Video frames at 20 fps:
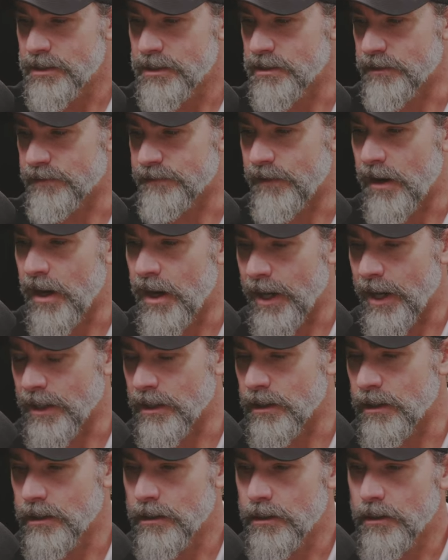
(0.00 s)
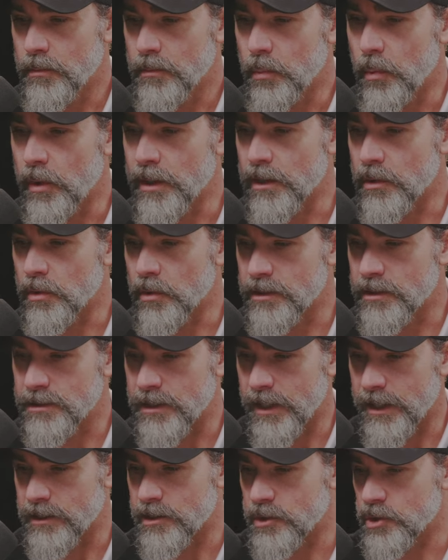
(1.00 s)
define what it looks
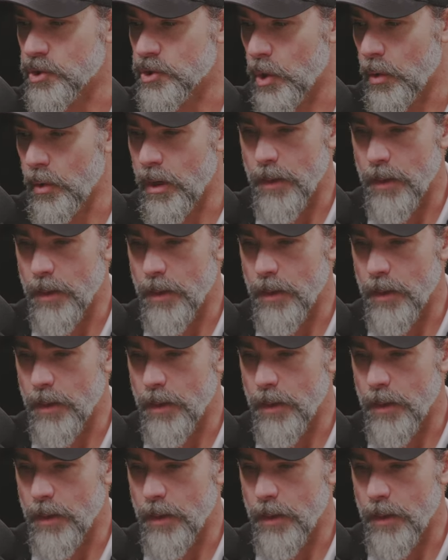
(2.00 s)
like to show